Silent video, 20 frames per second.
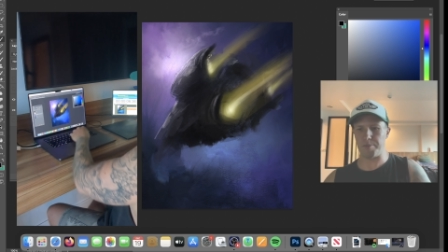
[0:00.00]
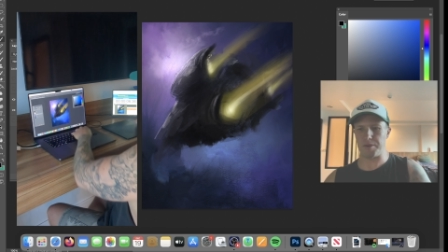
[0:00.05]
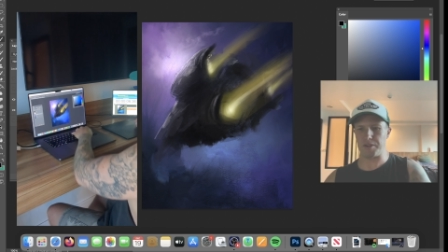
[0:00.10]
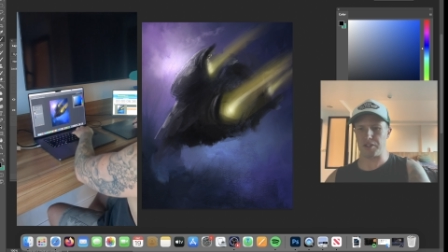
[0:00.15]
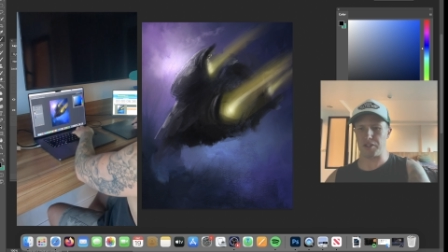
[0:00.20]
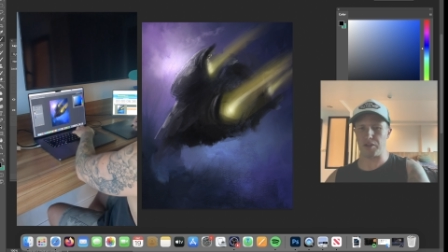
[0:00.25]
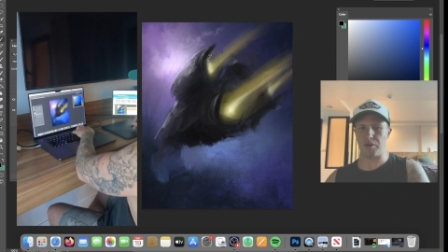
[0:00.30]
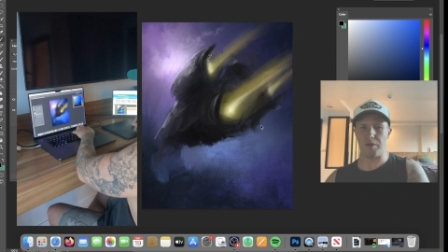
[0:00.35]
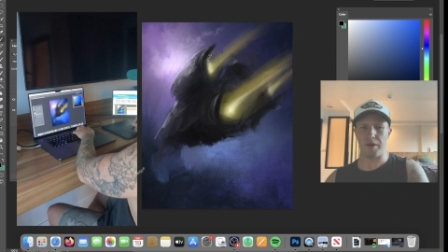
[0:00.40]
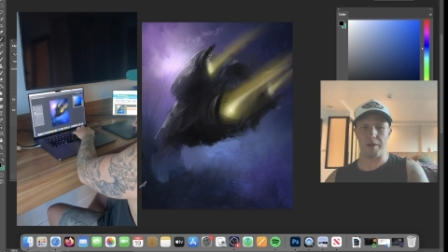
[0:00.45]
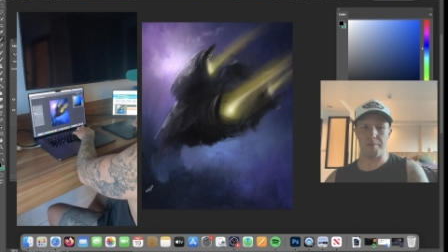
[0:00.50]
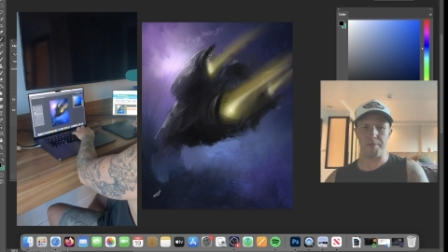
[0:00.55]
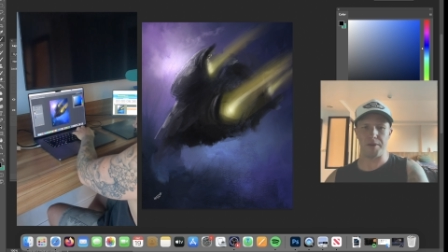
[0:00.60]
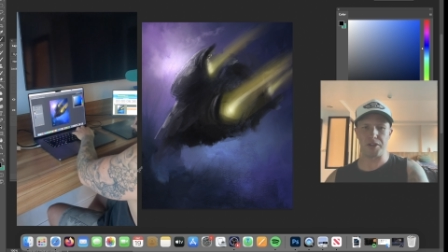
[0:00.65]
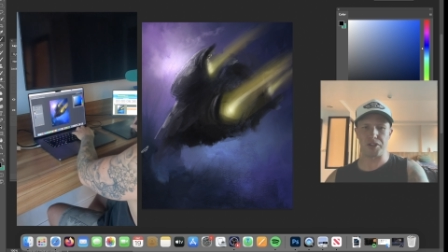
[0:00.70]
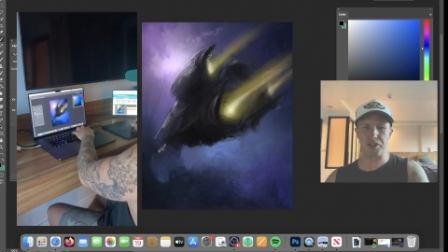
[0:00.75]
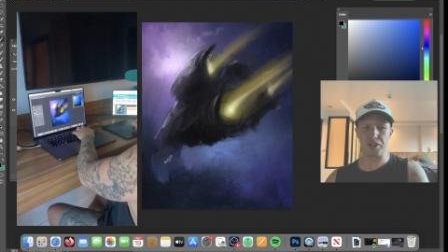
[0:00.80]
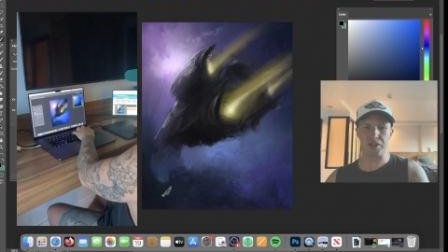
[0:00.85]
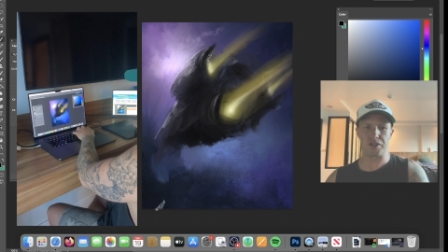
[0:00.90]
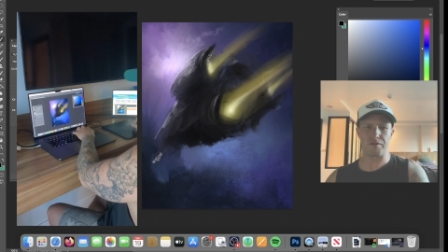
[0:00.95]
is too
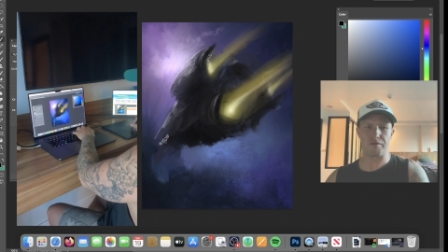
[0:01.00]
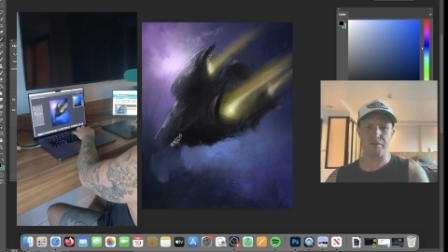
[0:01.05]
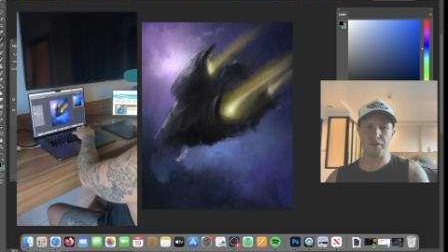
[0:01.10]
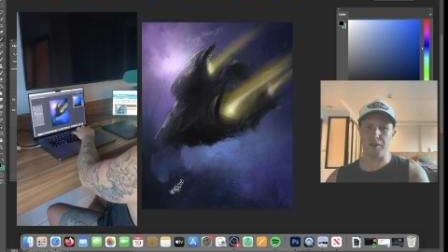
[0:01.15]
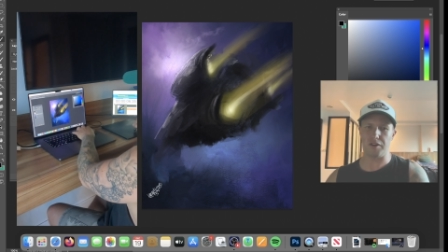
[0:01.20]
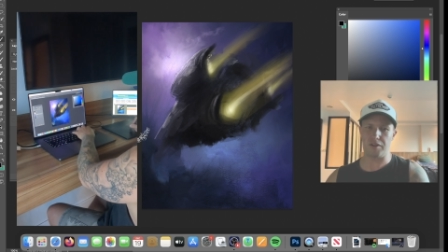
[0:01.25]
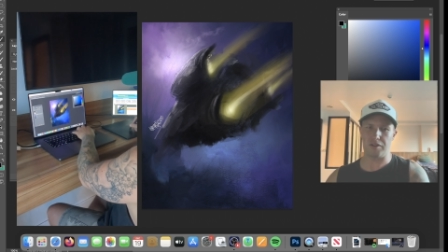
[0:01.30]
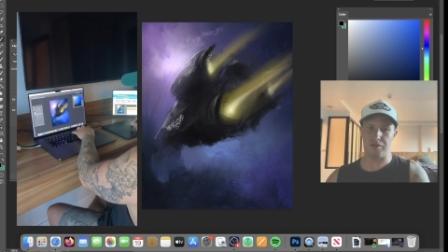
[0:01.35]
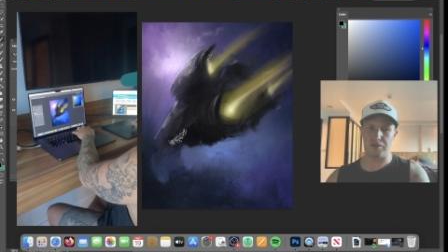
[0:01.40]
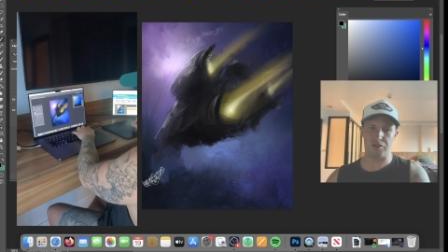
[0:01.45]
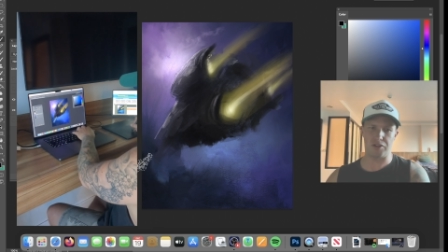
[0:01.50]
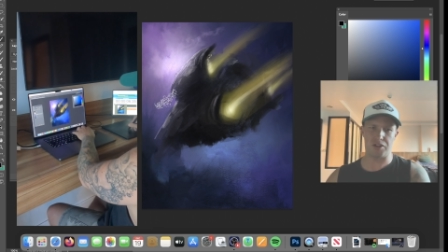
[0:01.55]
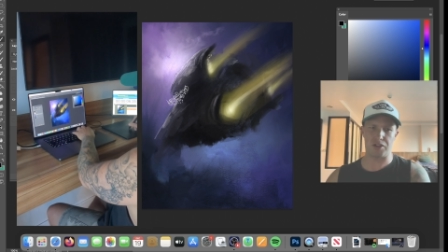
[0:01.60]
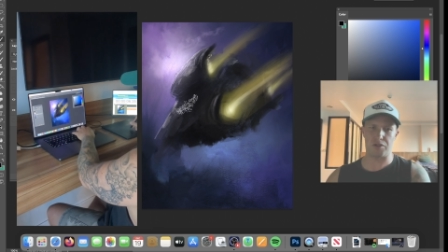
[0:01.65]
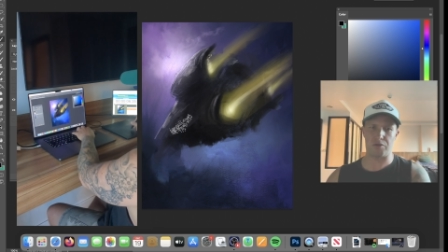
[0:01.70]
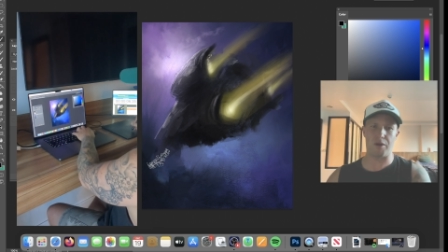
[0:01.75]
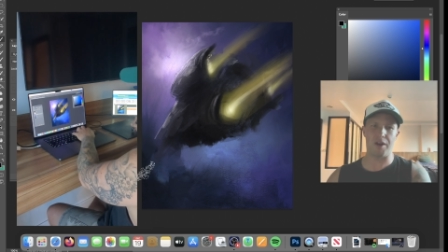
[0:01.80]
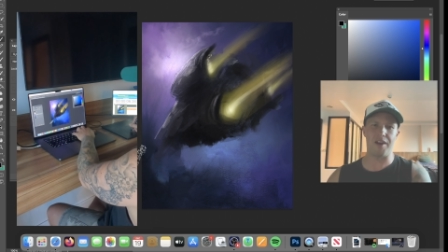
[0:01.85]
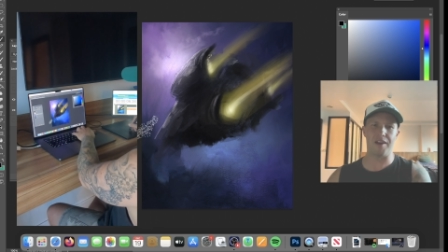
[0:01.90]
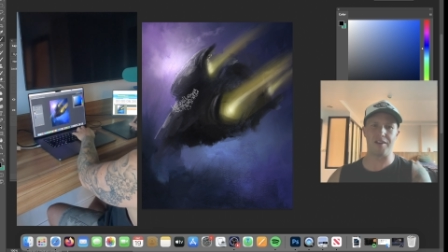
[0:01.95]
ambitious for just
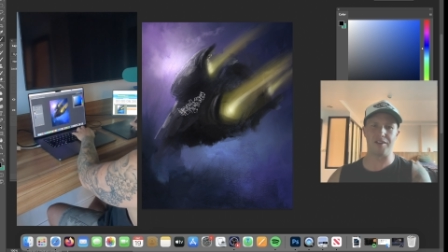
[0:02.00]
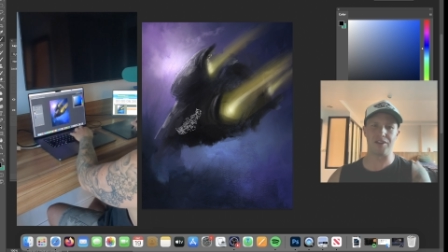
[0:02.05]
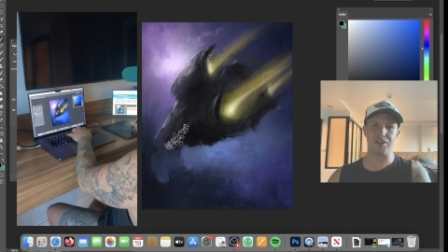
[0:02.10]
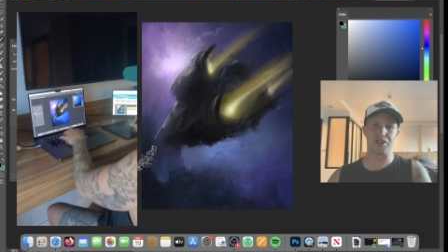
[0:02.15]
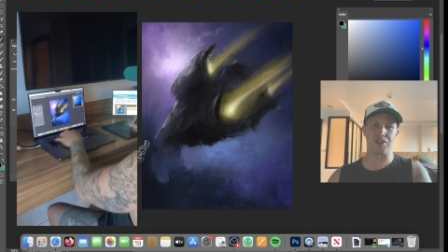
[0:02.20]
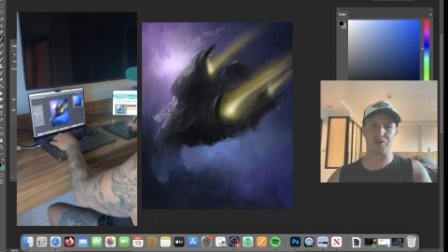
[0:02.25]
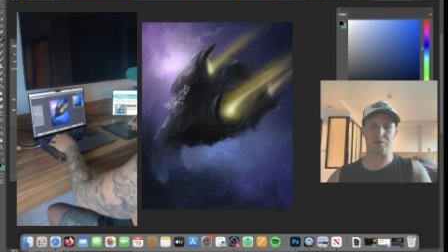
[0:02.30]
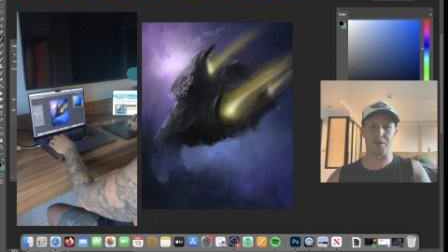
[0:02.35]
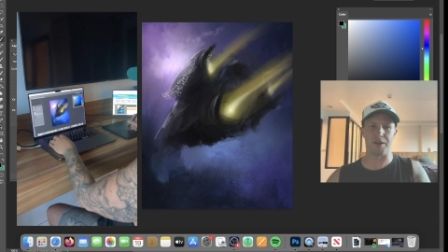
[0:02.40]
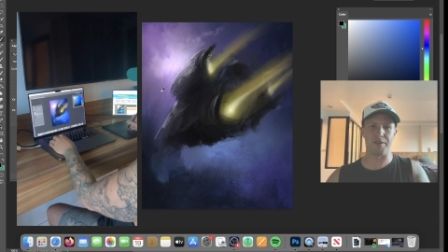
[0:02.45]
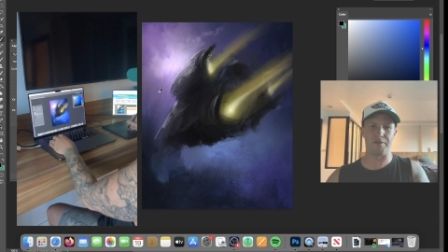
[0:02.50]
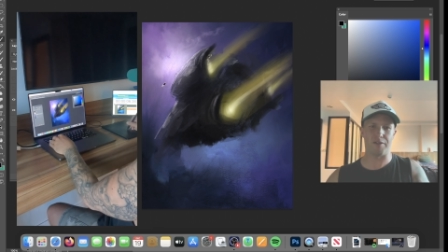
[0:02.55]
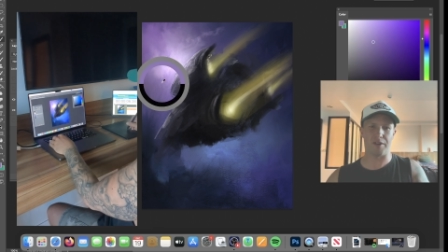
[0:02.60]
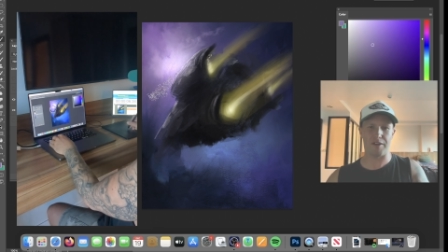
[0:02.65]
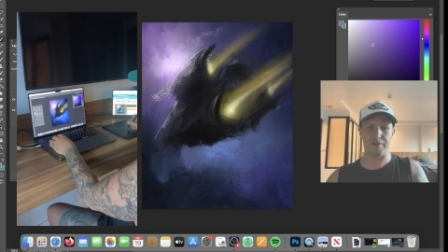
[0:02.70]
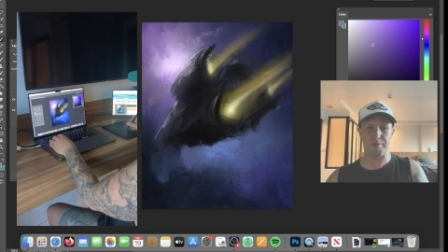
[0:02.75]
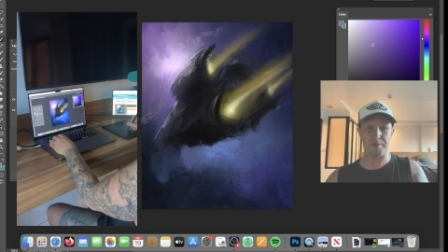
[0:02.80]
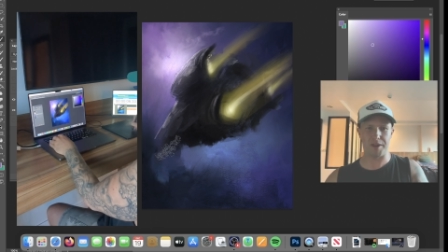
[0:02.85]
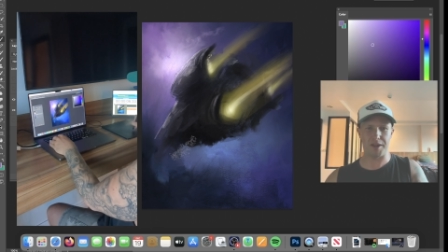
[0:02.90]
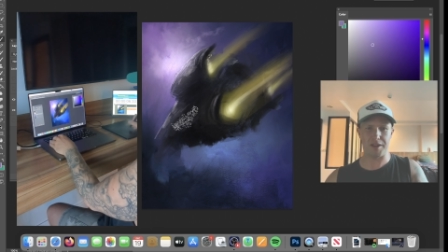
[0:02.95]

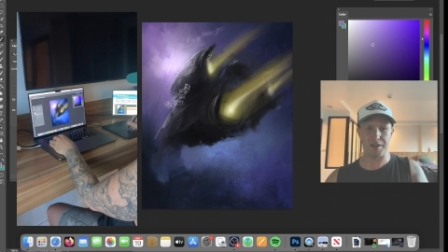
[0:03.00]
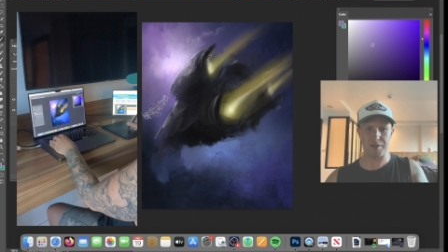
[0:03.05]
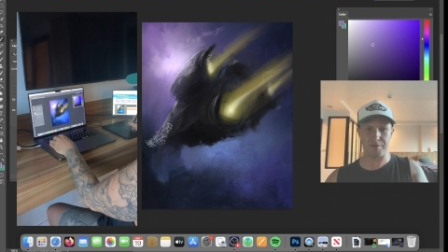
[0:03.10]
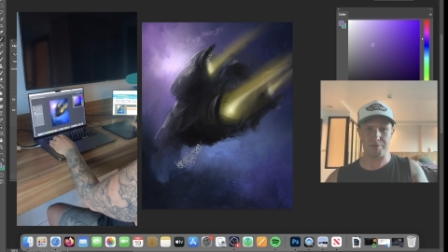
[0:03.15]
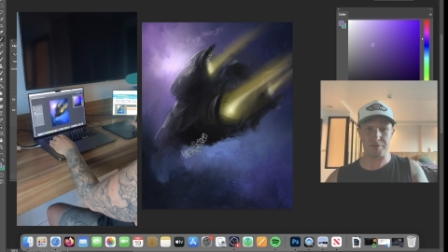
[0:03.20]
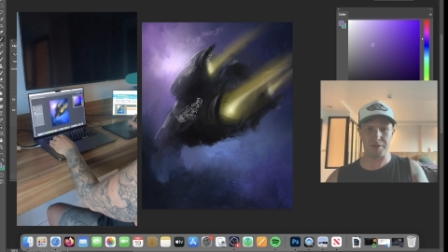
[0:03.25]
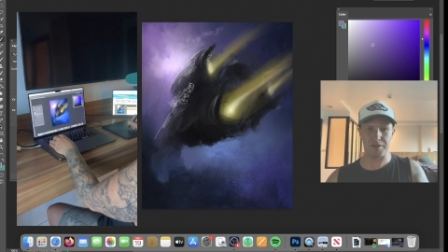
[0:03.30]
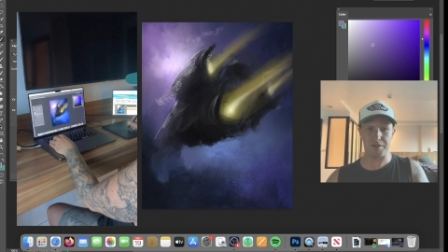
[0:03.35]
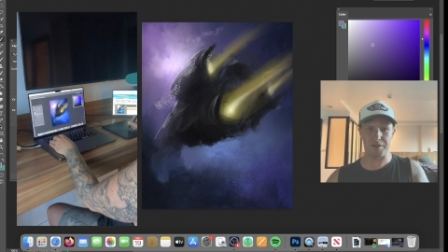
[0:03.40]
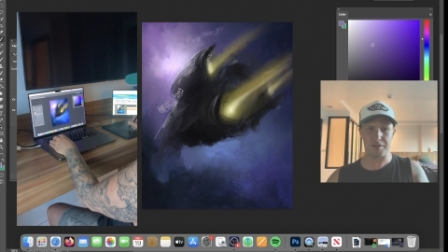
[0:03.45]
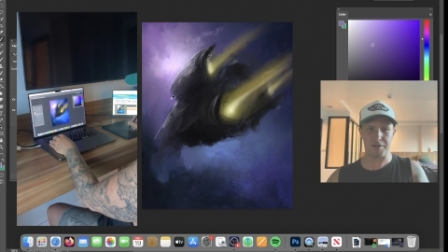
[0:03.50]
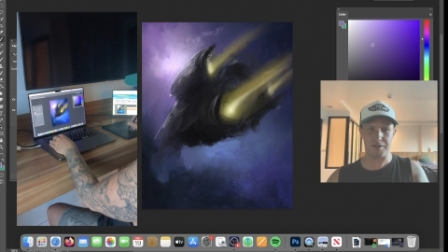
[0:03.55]
25 minutes, but